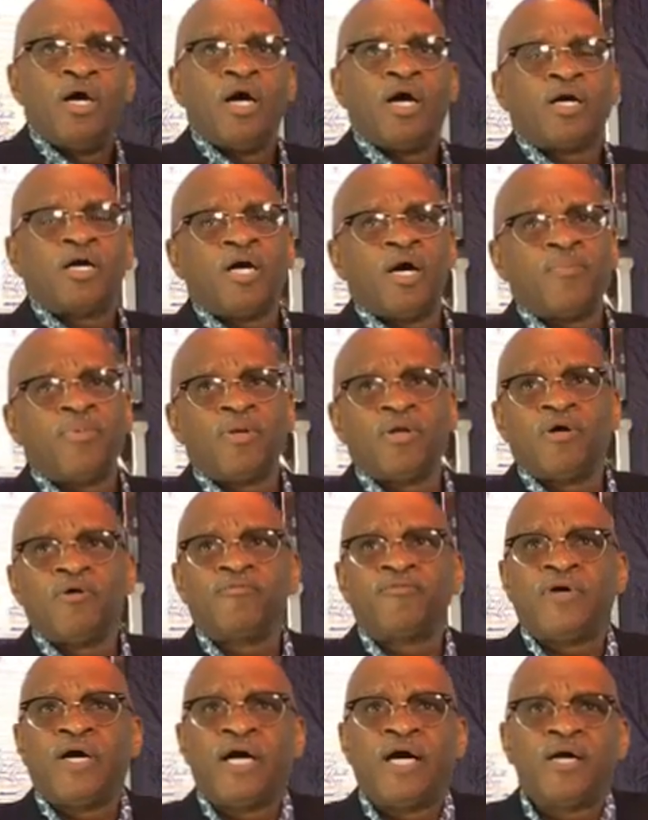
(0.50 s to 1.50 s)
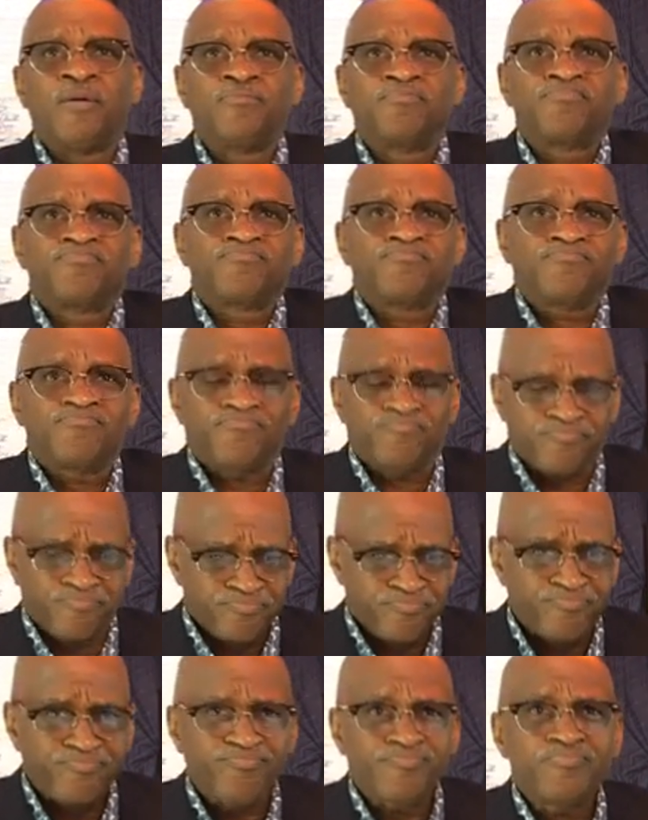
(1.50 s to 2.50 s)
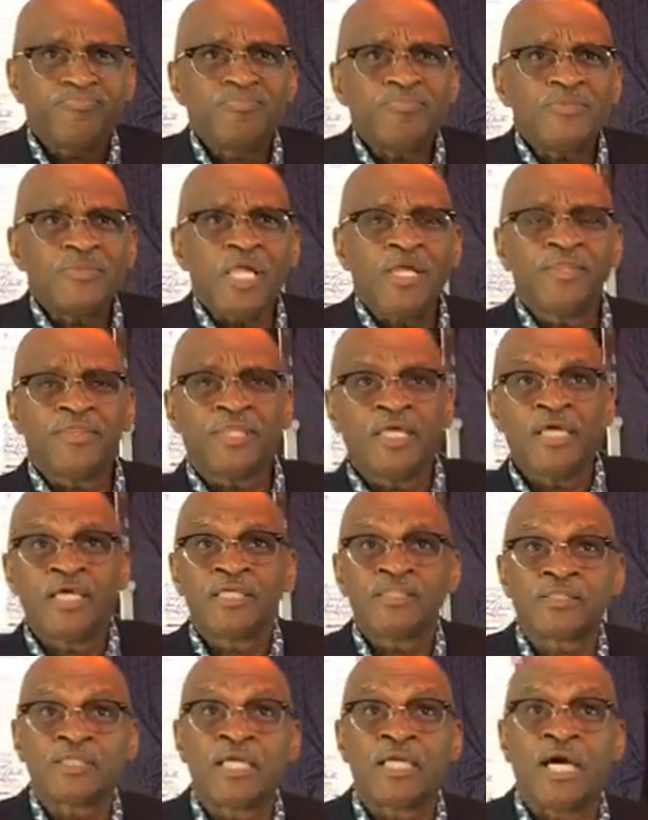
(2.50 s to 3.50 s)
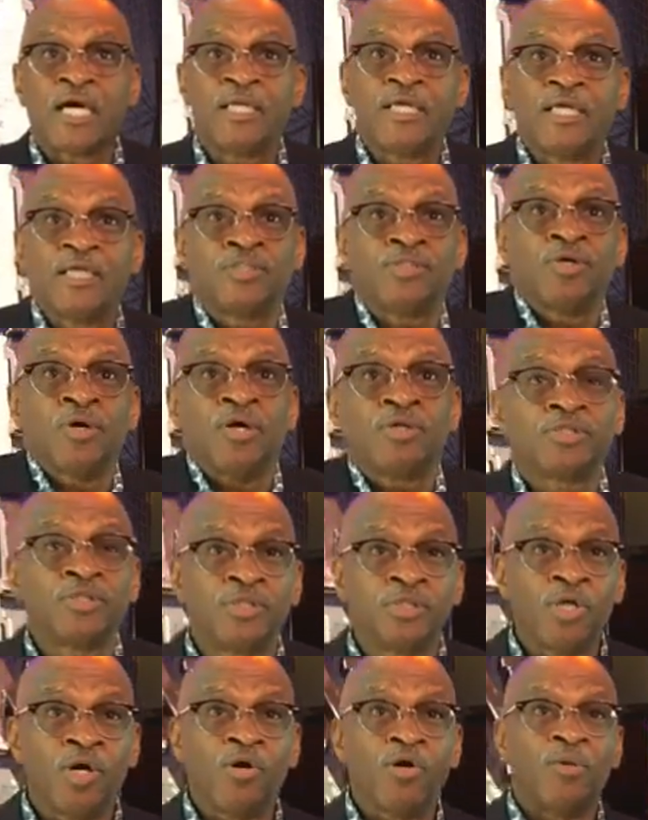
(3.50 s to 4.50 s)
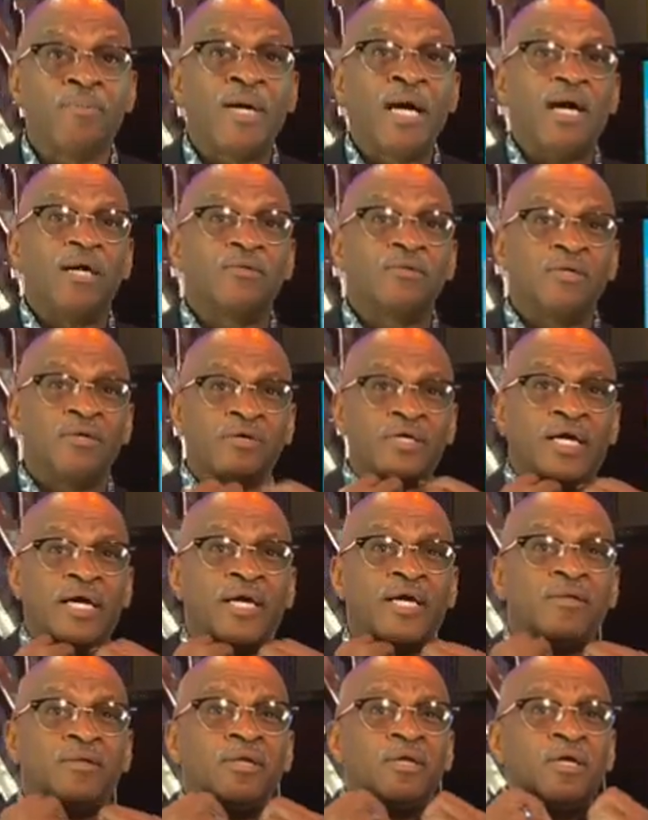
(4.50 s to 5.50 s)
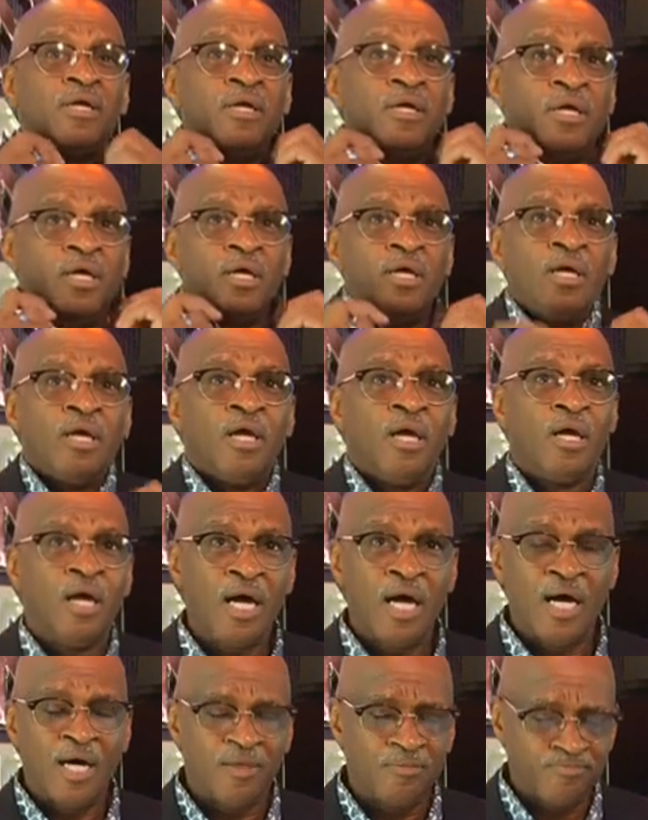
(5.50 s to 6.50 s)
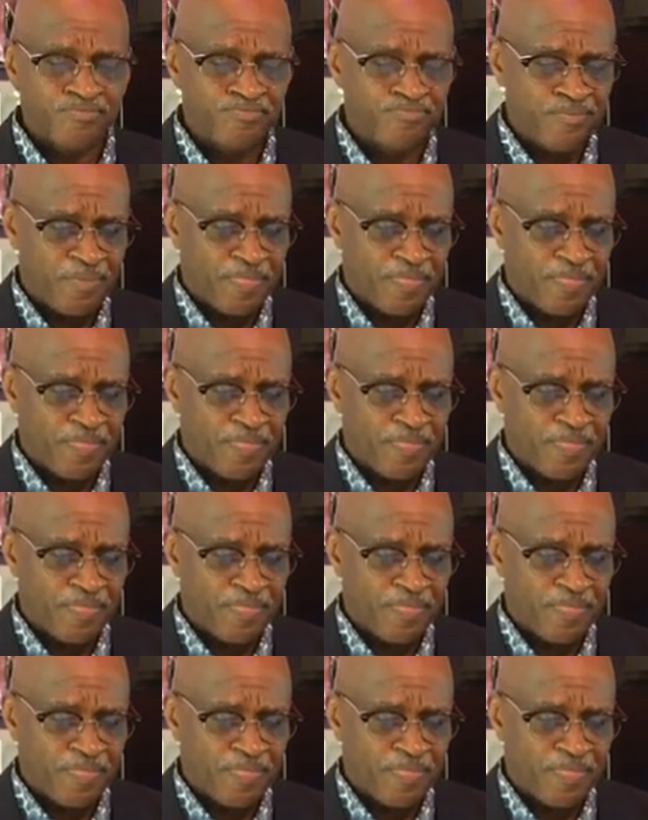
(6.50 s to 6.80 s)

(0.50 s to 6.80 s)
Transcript: a couple of uh, things that I need you all to know about, okay? Um,